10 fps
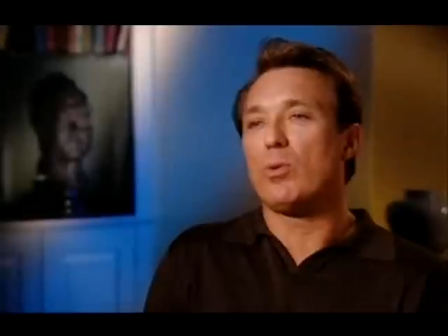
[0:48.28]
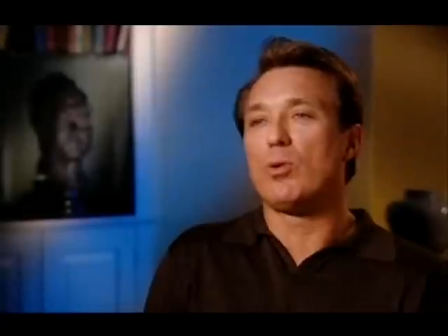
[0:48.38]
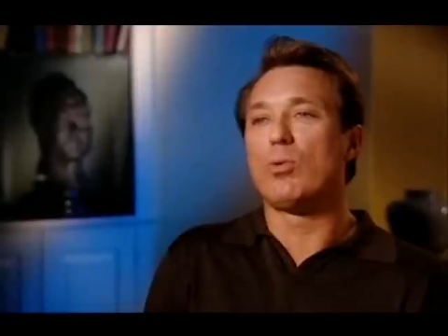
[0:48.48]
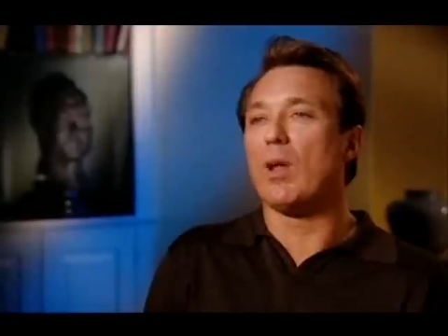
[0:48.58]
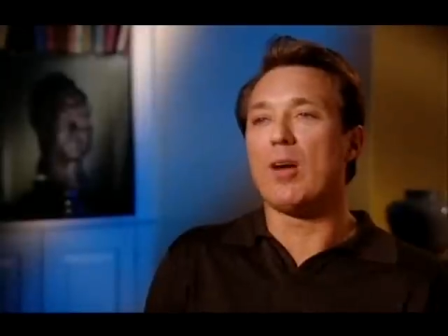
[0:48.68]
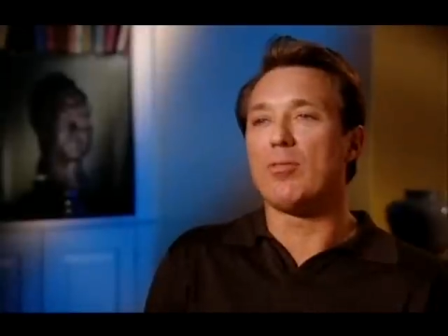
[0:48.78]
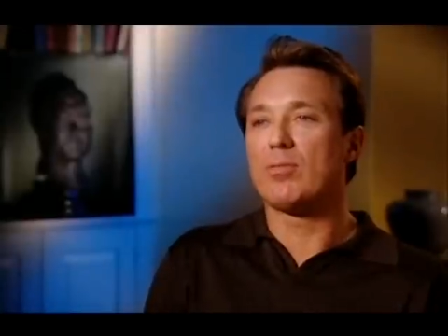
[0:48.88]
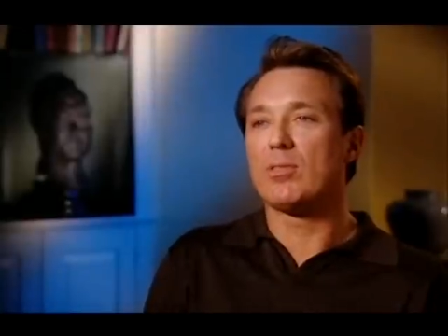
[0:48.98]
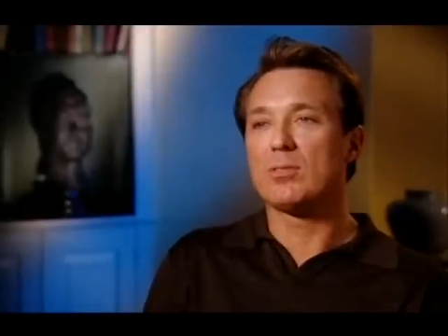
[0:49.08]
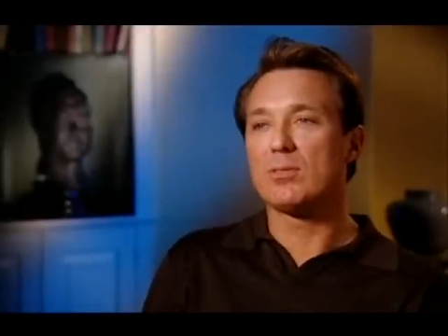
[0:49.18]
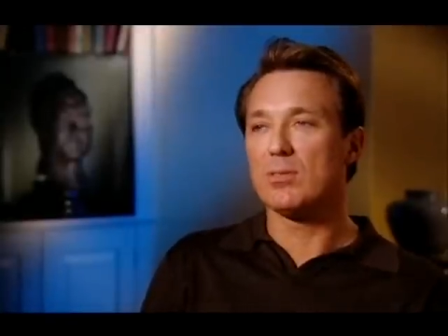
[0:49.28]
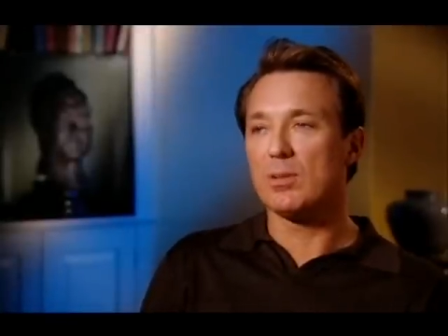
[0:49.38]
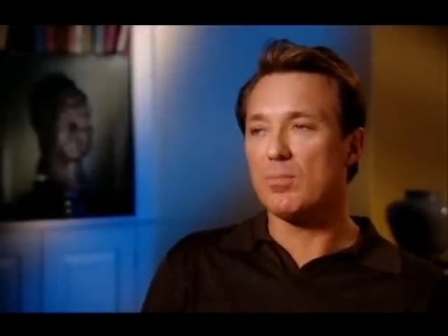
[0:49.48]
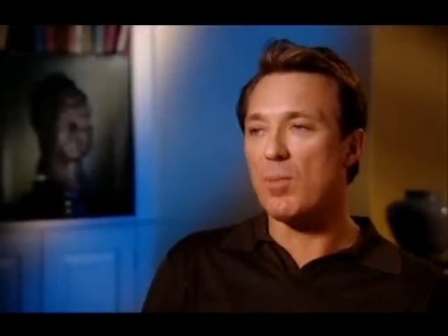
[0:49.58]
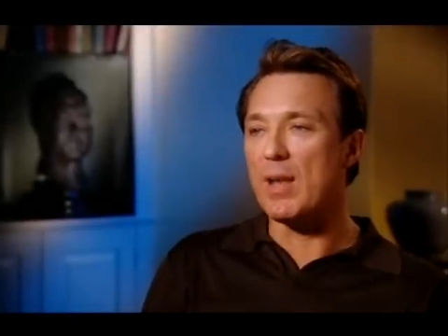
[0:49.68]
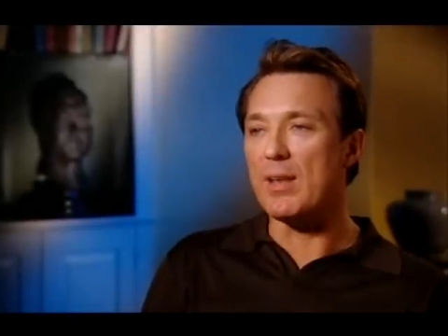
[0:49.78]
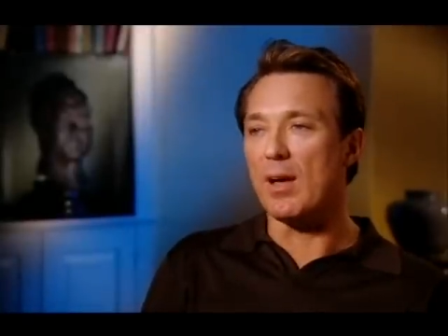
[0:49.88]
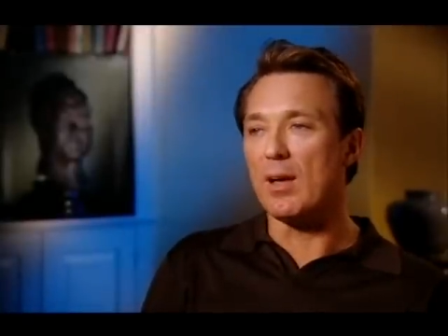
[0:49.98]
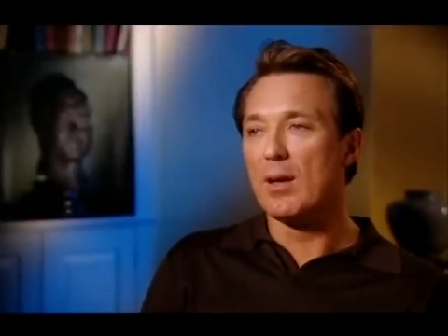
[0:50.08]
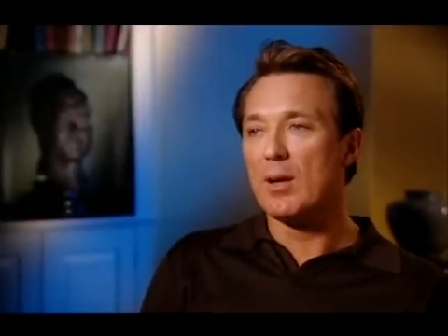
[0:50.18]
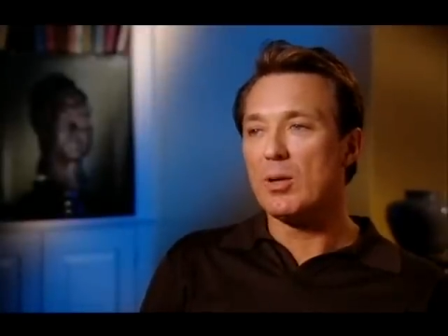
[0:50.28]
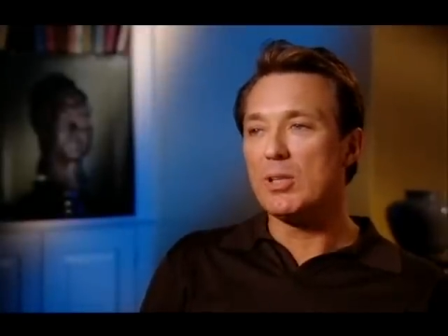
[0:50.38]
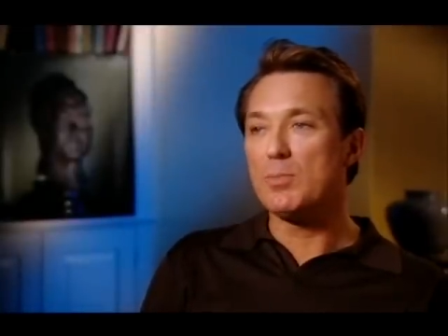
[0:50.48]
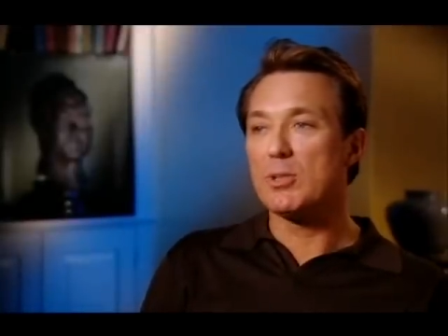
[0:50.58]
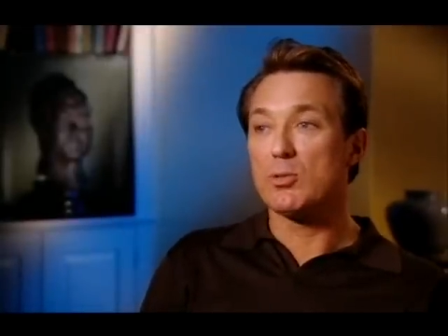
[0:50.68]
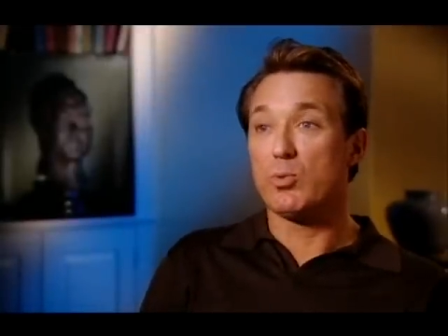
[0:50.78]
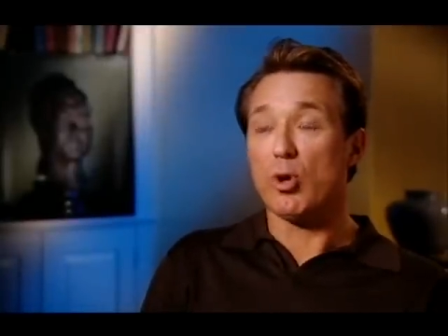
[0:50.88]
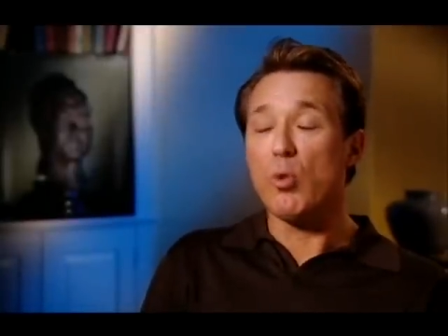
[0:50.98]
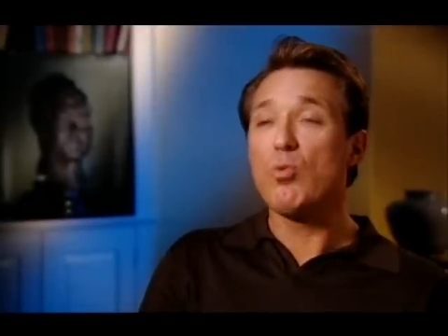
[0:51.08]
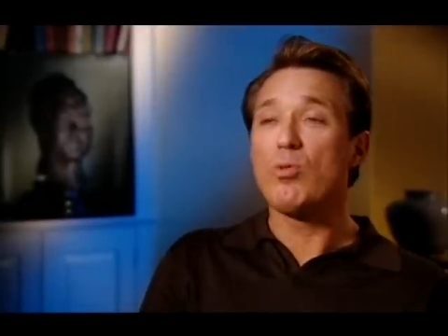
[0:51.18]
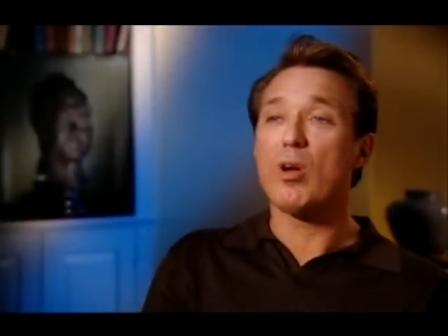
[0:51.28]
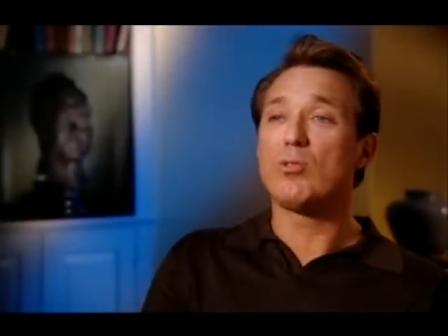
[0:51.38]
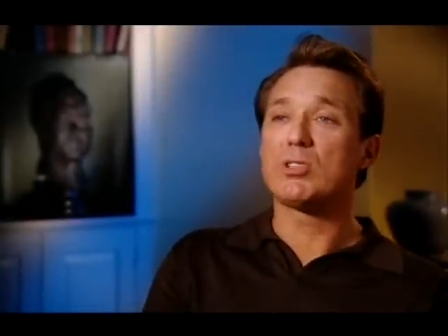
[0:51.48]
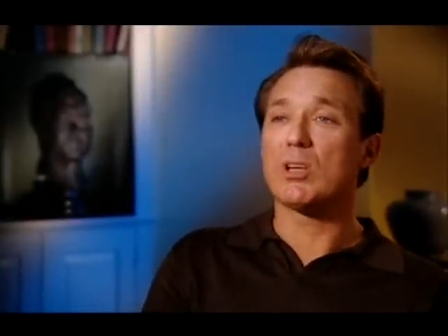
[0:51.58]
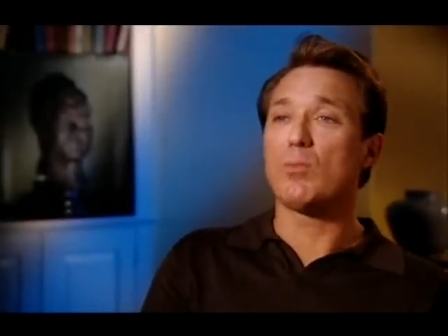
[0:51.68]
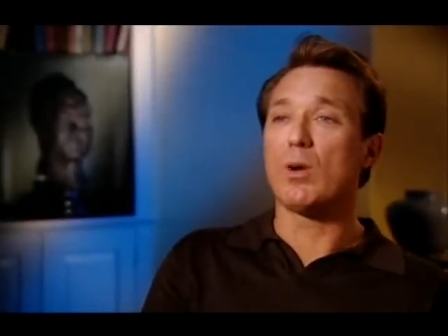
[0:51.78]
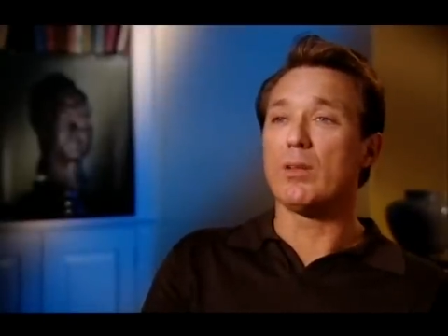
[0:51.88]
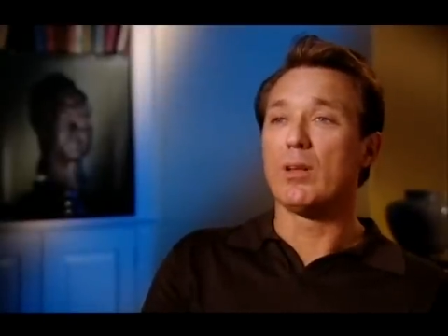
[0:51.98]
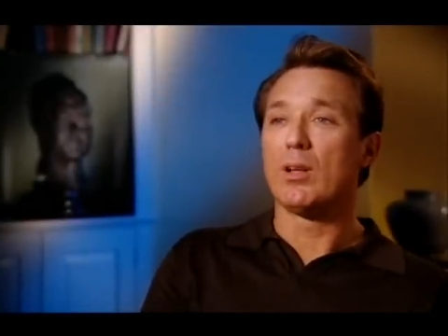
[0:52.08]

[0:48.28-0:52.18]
we all love minder is because we all know someone